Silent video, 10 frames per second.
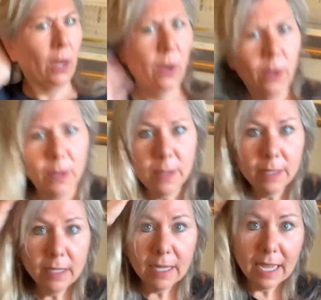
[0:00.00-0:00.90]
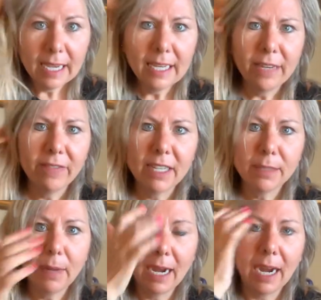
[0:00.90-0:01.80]
Oh, I need to fix
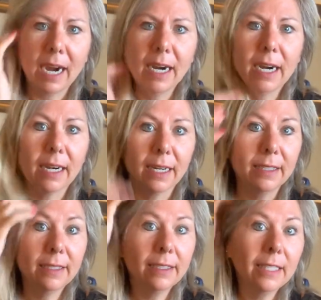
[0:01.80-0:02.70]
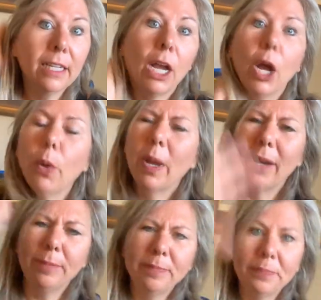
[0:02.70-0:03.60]
my hair. Oh,
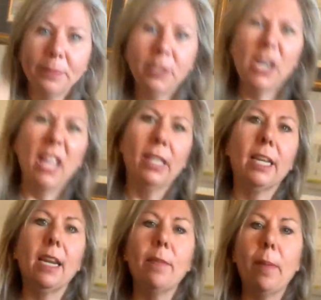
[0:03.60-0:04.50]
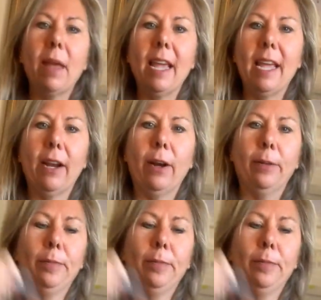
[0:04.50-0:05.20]
you're not looking at my hair.